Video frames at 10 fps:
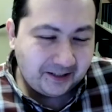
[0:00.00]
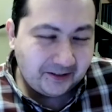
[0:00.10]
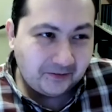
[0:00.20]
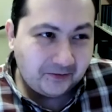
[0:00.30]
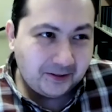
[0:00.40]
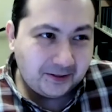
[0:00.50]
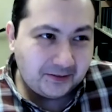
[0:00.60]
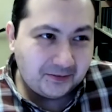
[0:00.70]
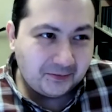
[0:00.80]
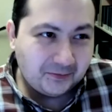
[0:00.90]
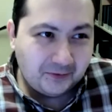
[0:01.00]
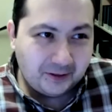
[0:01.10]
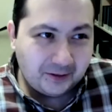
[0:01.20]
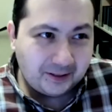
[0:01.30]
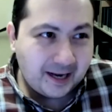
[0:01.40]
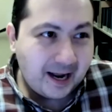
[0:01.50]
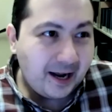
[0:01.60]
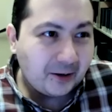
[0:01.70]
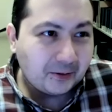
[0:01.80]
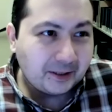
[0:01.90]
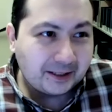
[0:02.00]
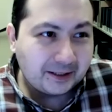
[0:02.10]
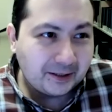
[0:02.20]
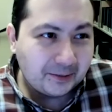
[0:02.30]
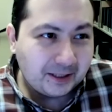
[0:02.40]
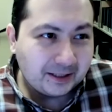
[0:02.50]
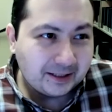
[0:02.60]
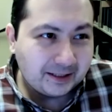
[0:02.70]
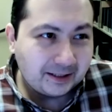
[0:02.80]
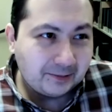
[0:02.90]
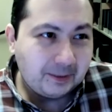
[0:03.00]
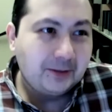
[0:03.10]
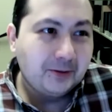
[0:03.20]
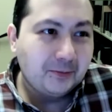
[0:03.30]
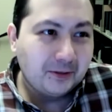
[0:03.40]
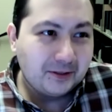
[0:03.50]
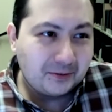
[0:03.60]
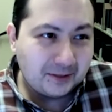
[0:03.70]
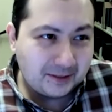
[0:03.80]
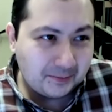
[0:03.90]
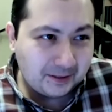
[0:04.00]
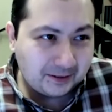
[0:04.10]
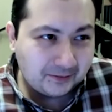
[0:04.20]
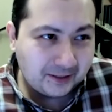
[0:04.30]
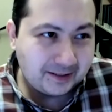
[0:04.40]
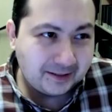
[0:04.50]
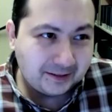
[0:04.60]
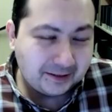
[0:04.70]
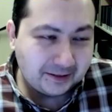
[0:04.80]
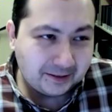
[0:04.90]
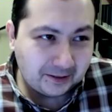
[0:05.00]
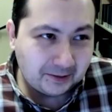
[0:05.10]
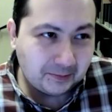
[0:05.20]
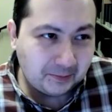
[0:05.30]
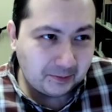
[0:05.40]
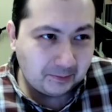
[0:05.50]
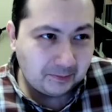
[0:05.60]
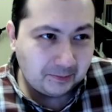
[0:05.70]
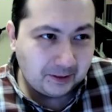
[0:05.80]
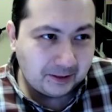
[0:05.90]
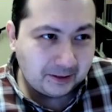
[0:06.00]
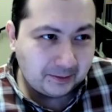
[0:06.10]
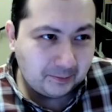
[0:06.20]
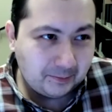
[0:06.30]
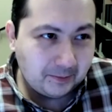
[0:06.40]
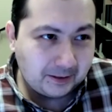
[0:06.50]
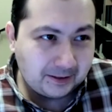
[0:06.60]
it feels very now, like it, I mean, corporate interests being invested in public